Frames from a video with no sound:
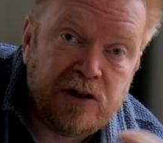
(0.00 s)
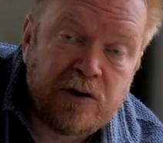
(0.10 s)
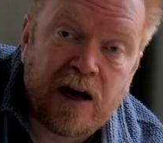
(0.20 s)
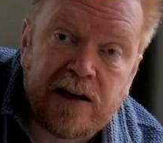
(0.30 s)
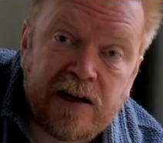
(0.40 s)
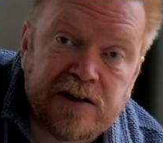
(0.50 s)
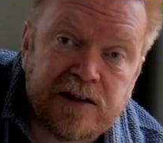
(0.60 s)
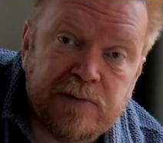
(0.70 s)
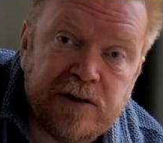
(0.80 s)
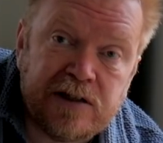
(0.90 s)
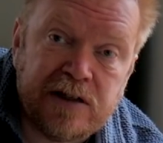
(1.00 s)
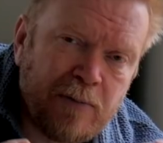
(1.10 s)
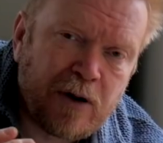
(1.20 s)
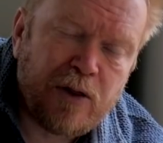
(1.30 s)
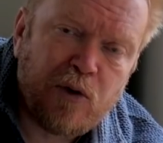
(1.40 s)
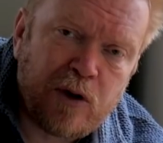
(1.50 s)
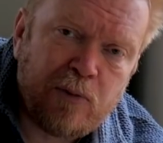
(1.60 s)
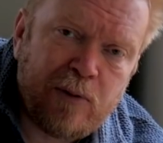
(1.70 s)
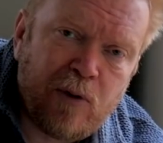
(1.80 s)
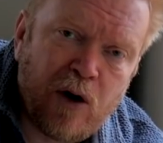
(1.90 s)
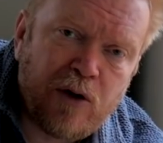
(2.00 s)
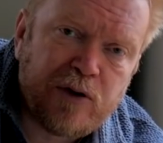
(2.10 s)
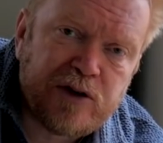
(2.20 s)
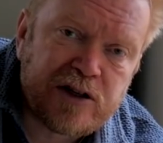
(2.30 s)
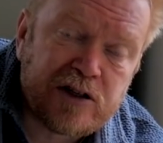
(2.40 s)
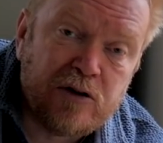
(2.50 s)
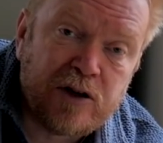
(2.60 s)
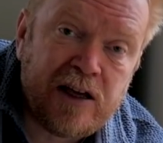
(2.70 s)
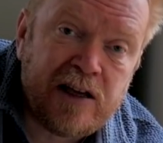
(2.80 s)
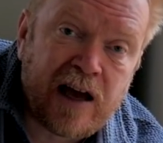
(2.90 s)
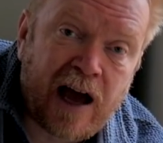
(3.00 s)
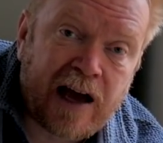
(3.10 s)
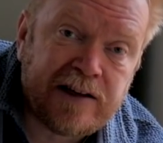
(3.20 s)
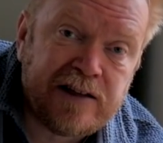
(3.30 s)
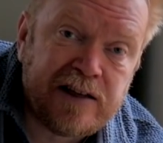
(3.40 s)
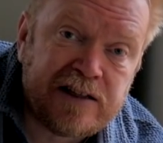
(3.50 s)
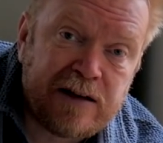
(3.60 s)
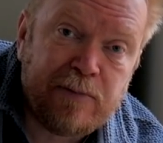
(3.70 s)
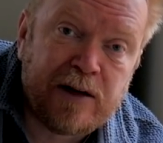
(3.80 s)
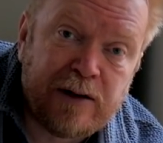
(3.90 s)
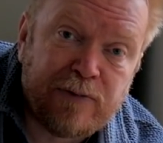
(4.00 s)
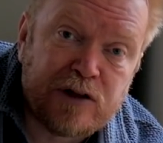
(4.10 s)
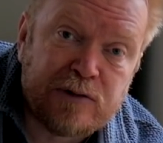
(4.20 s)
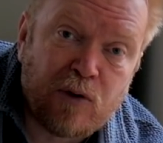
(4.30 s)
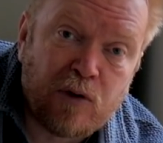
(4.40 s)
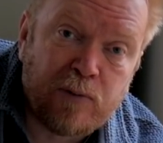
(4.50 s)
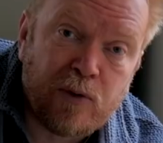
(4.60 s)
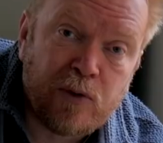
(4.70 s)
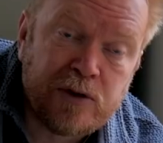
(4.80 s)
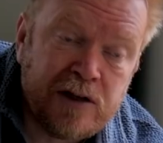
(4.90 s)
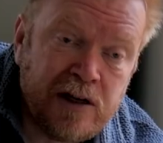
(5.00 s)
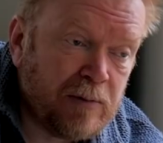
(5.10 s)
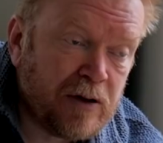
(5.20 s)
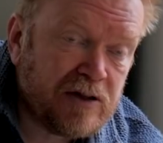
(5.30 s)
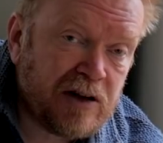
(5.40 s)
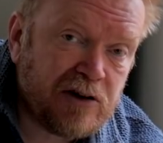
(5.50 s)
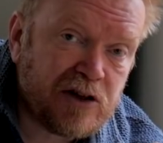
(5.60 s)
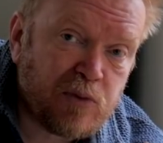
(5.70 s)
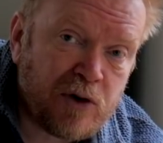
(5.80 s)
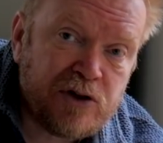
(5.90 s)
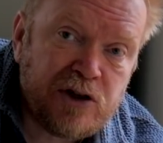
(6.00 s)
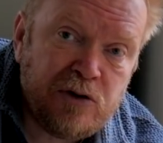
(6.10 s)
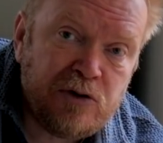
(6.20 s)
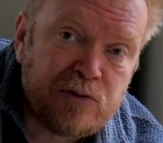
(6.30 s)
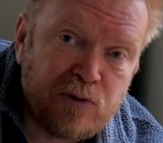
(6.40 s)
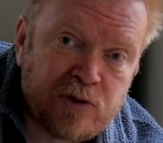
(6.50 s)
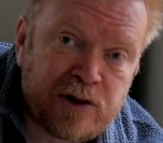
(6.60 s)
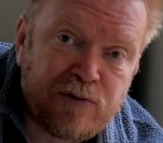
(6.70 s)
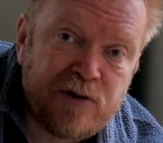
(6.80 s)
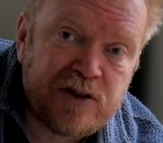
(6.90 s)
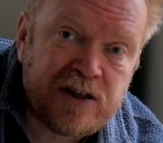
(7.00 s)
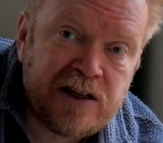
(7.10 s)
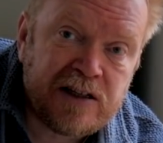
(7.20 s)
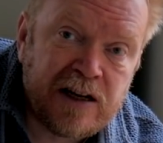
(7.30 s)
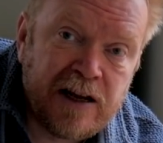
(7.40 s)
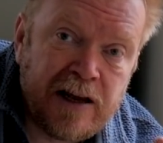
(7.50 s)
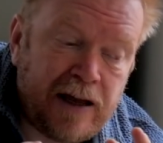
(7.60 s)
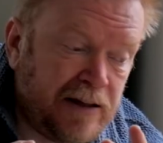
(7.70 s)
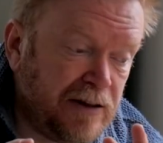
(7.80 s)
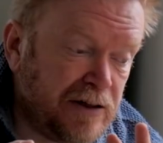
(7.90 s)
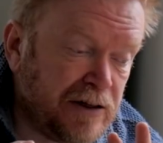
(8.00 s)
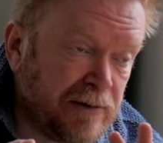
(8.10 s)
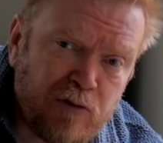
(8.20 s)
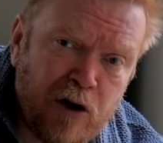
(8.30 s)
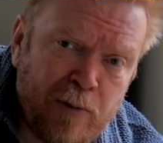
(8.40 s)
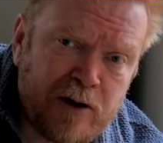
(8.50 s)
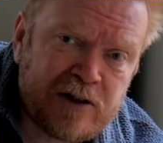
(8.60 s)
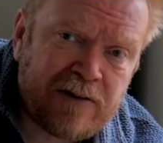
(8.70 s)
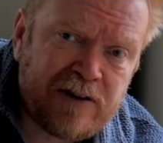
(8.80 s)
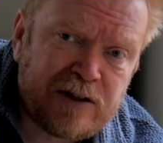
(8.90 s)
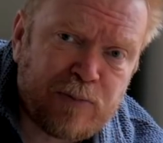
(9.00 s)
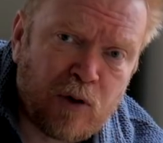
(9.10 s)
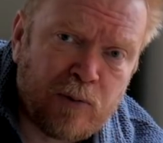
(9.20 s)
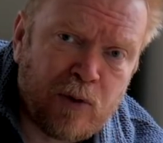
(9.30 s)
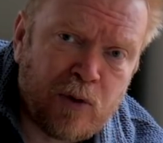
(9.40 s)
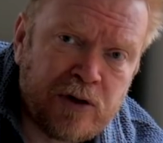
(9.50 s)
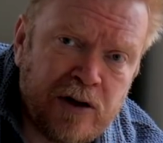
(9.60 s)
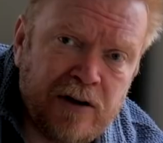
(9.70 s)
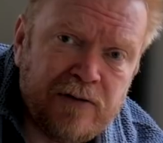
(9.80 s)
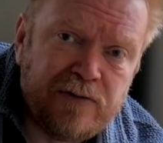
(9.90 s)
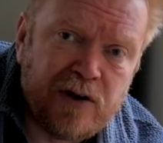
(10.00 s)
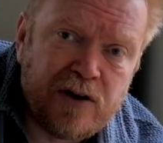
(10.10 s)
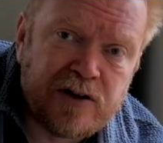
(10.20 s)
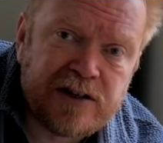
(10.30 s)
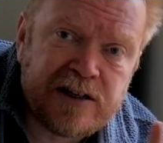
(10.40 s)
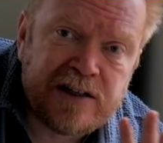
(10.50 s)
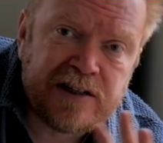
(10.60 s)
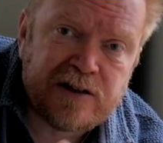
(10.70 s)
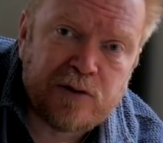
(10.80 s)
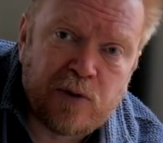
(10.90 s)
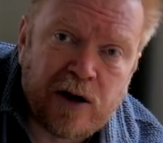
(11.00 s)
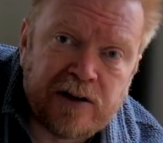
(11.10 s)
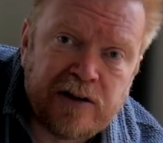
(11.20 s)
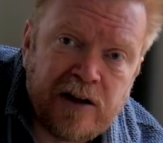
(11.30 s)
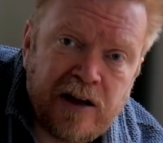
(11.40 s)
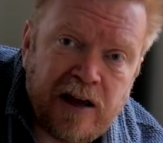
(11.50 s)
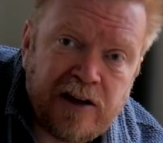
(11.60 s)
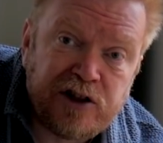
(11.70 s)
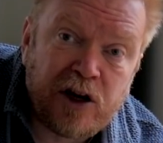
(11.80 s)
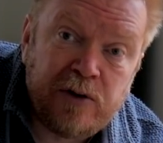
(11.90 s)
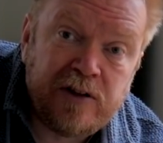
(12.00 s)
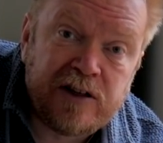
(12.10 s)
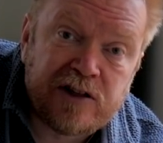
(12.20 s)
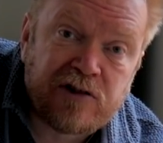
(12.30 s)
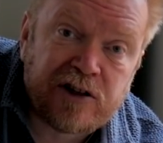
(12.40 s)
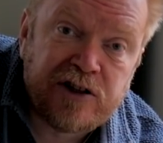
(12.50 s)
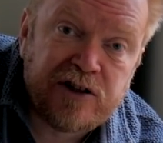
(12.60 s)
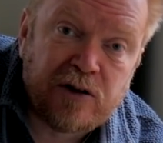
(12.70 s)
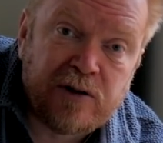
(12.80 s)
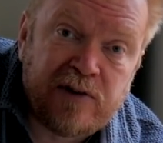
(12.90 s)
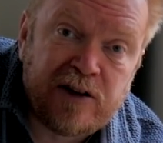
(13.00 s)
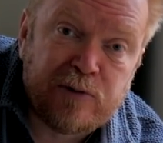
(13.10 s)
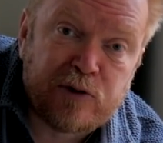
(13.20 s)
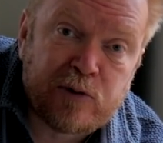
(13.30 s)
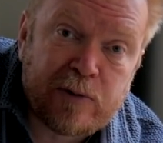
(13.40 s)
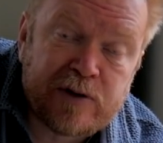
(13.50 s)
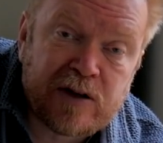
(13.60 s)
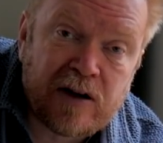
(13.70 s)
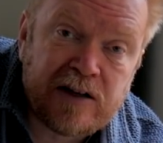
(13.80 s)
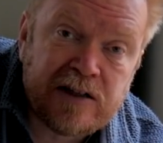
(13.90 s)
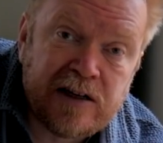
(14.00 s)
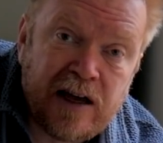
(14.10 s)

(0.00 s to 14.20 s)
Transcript: U K customers. But I thought it would be worth just looking at the assembly of the spoil board, because there are just one or two small differences in the RoboSavvy spoil board versus the one shown in the instructions on the Inventables website.